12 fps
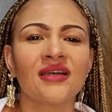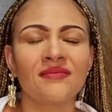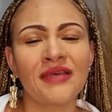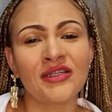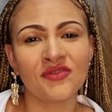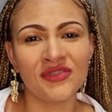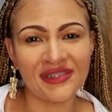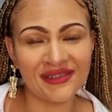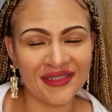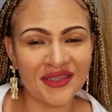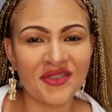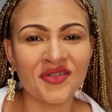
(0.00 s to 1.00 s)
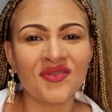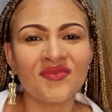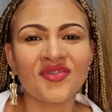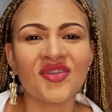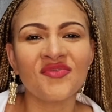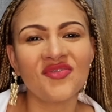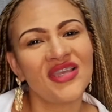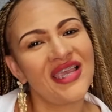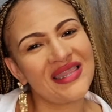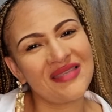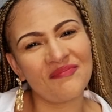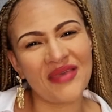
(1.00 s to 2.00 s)
My daughter's in the room, so if you're
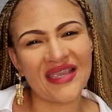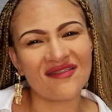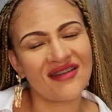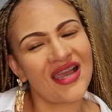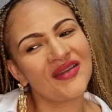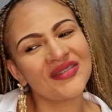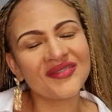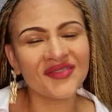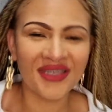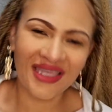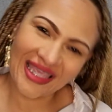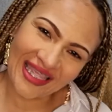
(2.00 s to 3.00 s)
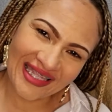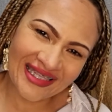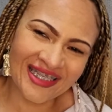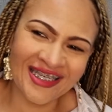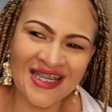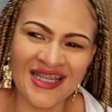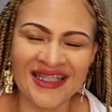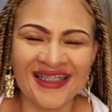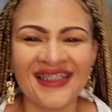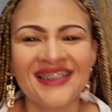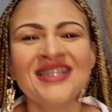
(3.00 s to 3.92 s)
in the background, it's okay.